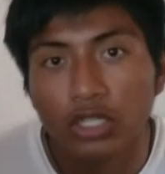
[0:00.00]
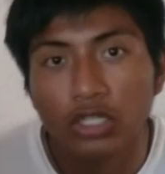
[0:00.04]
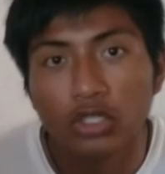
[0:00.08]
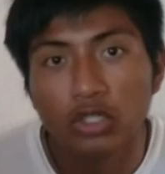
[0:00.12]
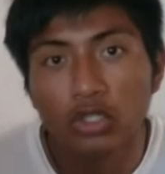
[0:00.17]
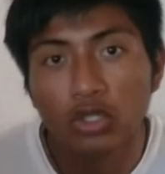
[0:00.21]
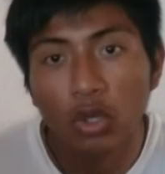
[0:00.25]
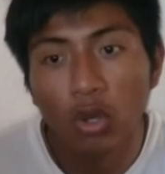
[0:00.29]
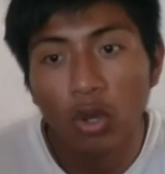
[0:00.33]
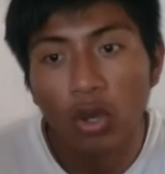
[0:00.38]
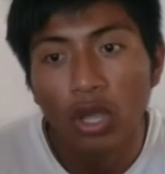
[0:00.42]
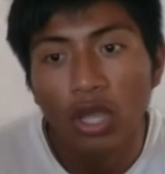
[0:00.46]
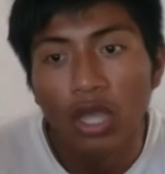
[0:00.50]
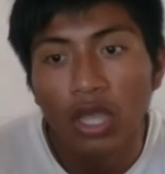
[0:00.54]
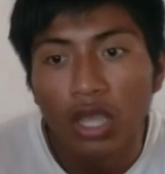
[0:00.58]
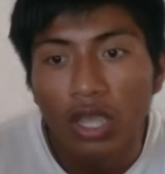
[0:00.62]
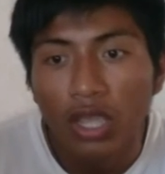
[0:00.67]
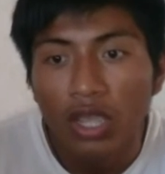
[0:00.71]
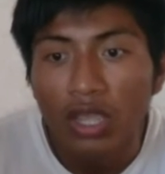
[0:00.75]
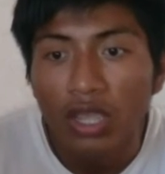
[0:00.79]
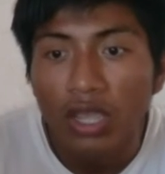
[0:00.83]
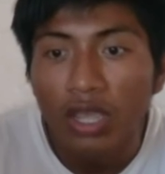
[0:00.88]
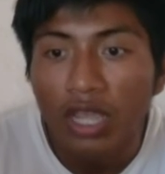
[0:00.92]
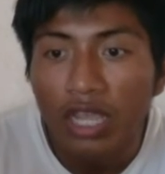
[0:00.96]
So
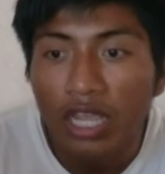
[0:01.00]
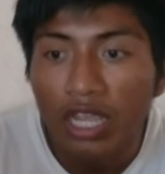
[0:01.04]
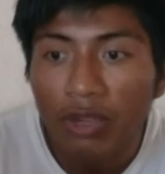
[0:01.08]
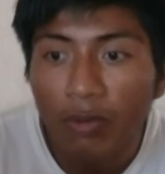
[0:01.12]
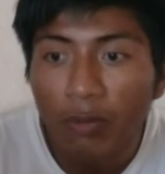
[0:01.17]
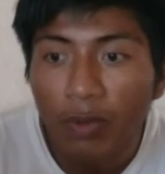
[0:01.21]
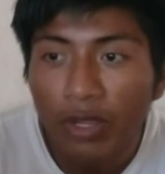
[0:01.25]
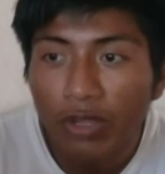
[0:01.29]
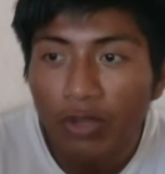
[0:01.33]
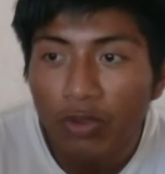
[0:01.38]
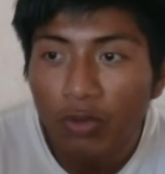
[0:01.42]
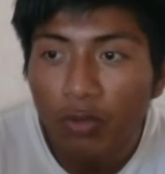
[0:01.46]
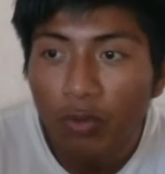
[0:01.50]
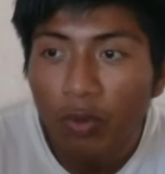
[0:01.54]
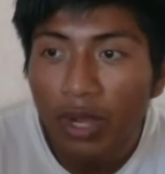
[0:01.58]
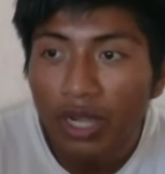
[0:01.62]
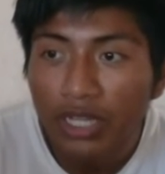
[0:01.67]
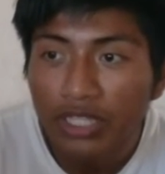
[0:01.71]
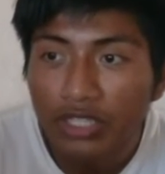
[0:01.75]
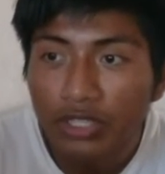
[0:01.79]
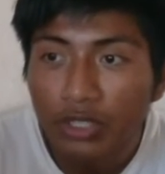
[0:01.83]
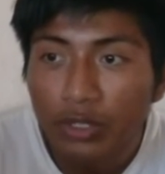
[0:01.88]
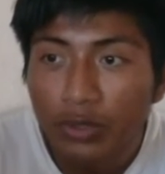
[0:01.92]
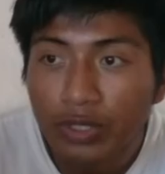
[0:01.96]
when you
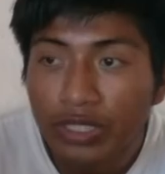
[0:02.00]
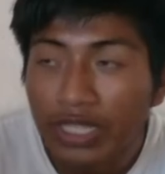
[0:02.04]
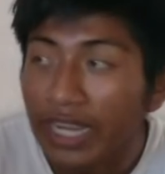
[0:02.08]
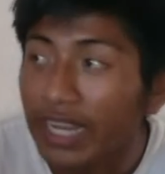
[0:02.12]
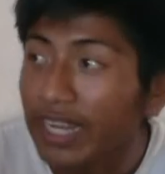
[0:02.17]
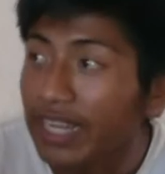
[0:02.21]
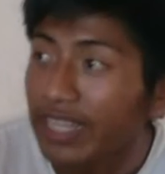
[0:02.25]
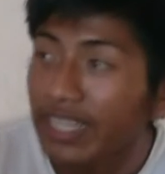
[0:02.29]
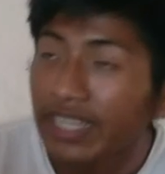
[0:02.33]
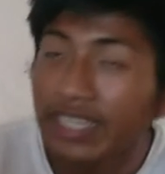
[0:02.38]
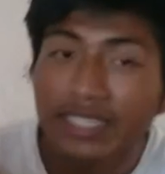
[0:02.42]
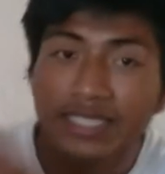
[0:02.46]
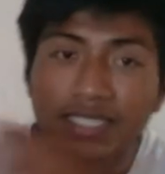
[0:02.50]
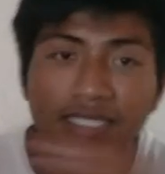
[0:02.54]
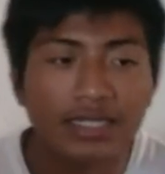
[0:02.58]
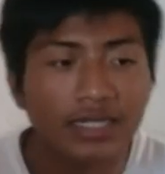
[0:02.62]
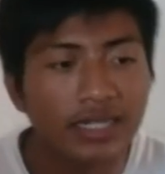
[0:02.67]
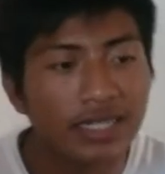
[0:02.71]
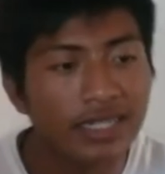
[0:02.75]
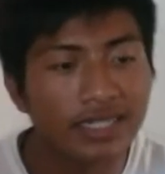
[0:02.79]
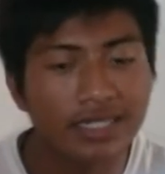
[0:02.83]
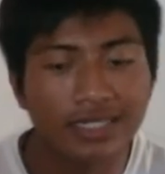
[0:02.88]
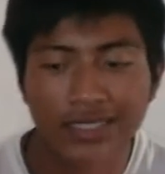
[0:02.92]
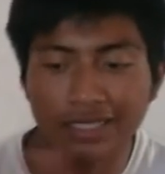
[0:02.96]
watch news like this,
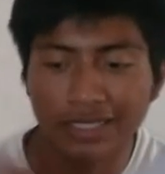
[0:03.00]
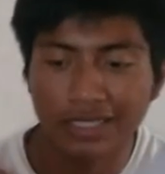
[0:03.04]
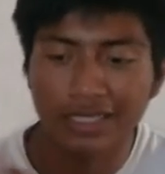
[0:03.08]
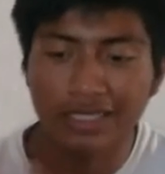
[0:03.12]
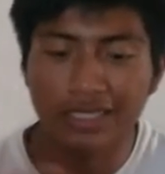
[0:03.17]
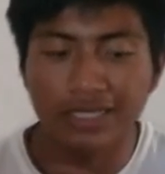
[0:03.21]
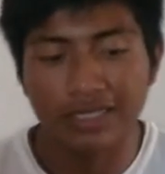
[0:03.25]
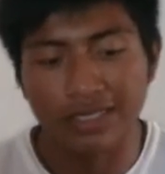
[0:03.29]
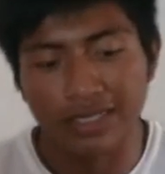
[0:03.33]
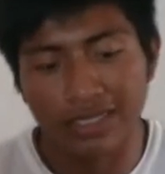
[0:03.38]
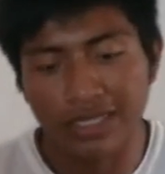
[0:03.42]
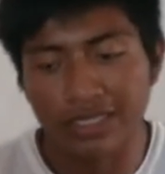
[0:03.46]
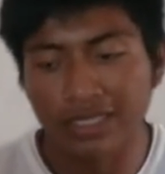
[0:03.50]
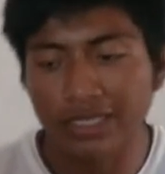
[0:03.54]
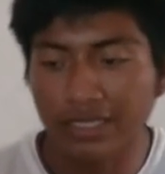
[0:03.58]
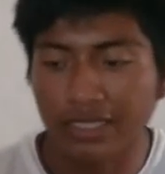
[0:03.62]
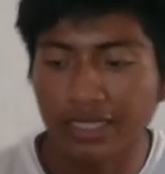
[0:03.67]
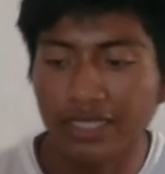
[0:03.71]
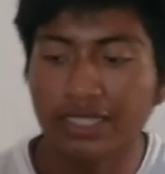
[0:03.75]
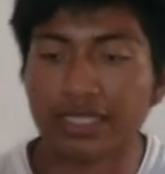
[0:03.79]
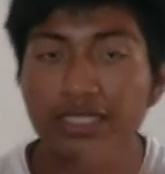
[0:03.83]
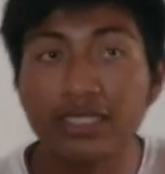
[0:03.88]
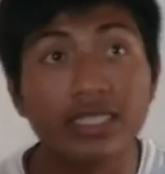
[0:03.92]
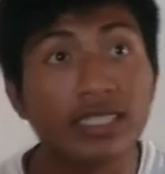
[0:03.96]
this, this, this,
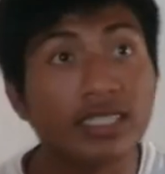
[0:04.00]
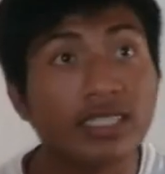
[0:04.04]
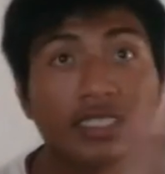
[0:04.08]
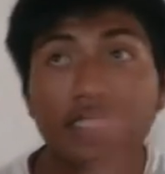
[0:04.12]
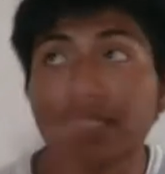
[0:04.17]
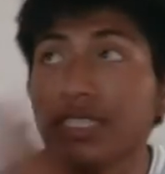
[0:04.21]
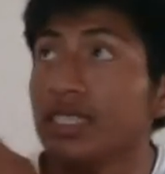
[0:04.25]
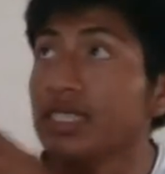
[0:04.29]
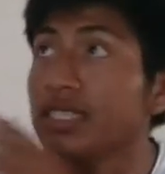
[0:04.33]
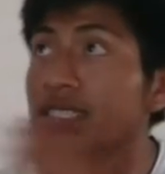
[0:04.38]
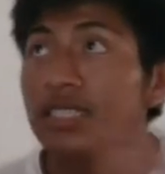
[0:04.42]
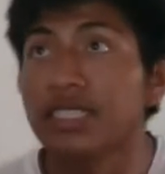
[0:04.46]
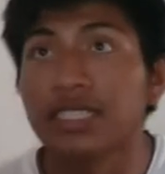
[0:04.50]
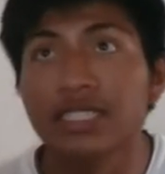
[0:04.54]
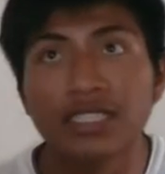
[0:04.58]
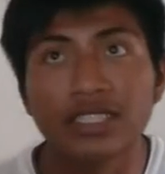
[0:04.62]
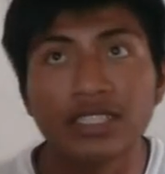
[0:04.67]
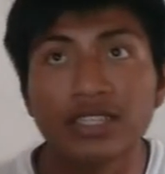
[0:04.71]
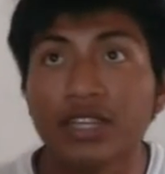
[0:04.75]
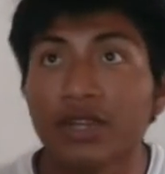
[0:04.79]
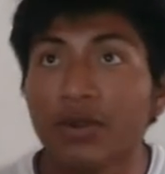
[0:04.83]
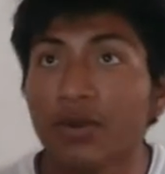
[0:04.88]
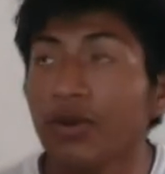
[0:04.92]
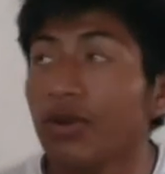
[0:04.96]
this, this, this,
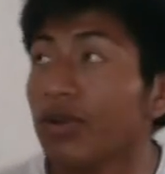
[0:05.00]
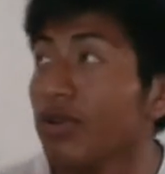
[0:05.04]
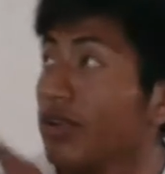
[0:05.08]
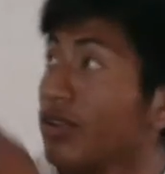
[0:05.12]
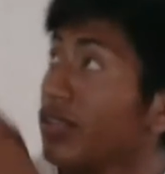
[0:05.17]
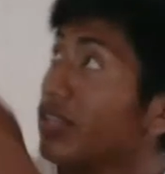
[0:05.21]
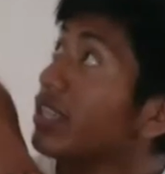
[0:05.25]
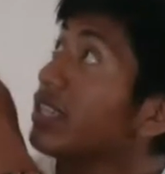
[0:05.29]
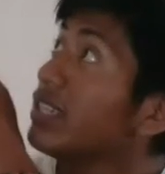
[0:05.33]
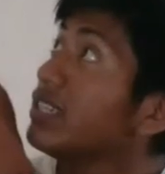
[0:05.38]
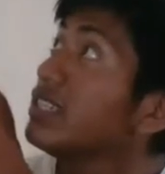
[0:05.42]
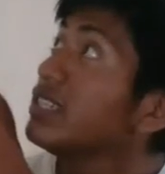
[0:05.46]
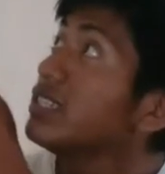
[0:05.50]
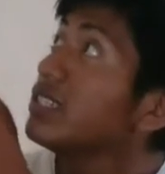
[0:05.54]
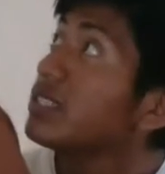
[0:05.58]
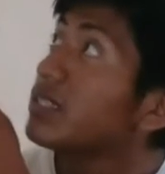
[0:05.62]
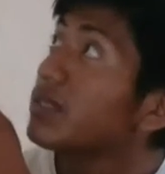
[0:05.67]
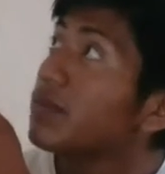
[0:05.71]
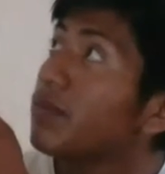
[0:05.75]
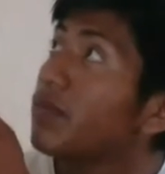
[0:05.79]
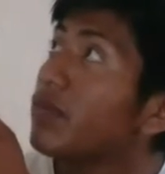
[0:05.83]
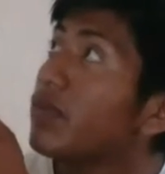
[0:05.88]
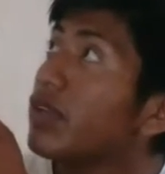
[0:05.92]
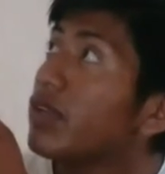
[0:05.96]
this, and all this,
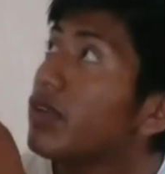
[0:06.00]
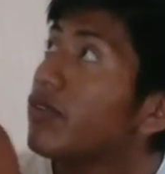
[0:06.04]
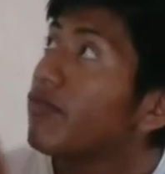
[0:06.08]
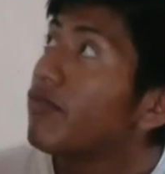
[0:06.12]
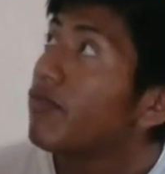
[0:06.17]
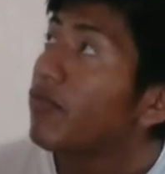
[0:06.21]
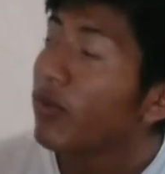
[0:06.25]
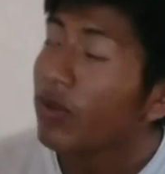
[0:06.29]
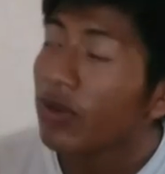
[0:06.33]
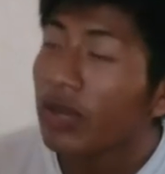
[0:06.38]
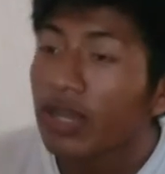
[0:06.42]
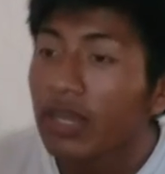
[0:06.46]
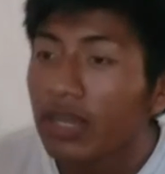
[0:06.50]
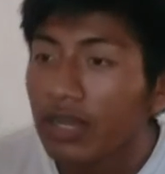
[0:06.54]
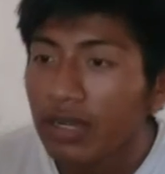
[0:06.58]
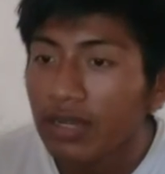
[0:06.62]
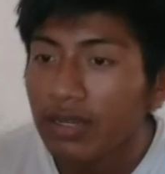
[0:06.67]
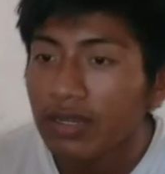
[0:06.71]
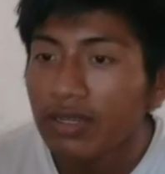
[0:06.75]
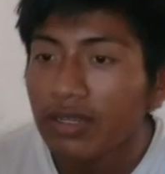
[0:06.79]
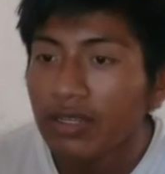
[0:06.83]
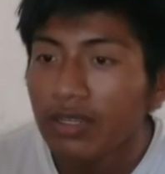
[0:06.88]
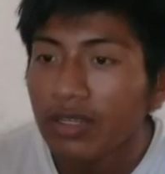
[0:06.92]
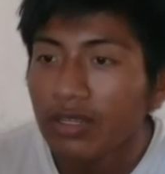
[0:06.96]
for
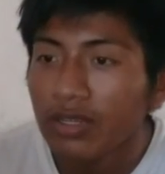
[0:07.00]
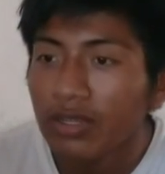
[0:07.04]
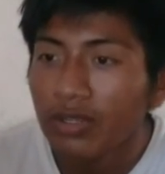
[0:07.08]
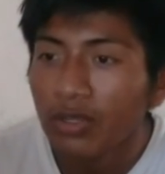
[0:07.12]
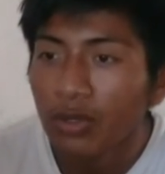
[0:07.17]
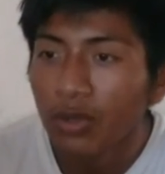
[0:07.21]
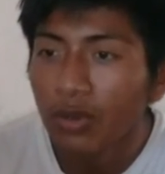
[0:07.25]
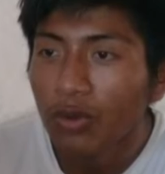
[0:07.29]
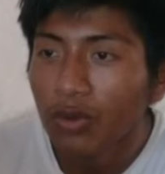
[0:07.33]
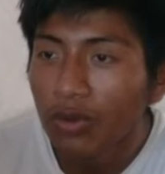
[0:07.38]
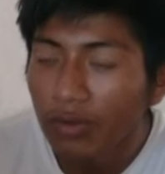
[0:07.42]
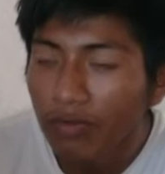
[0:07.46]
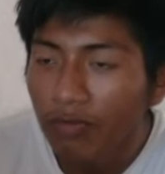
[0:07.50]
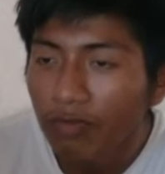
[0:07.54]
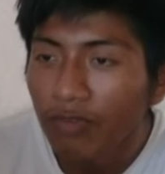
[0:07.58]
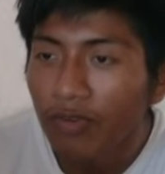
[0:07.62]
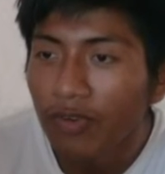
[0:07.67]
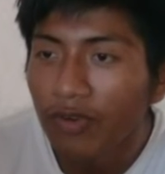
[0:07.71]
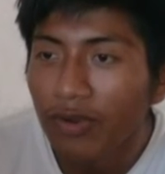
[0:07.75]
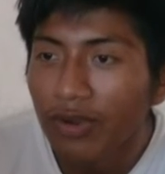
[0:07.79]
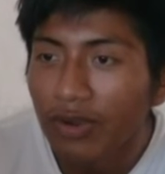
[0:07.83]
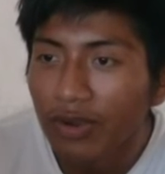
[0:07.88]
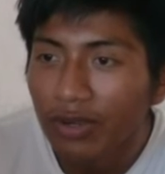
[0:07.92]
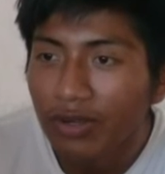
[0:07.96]
don't
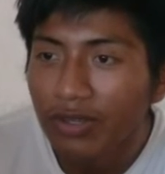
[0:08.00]
for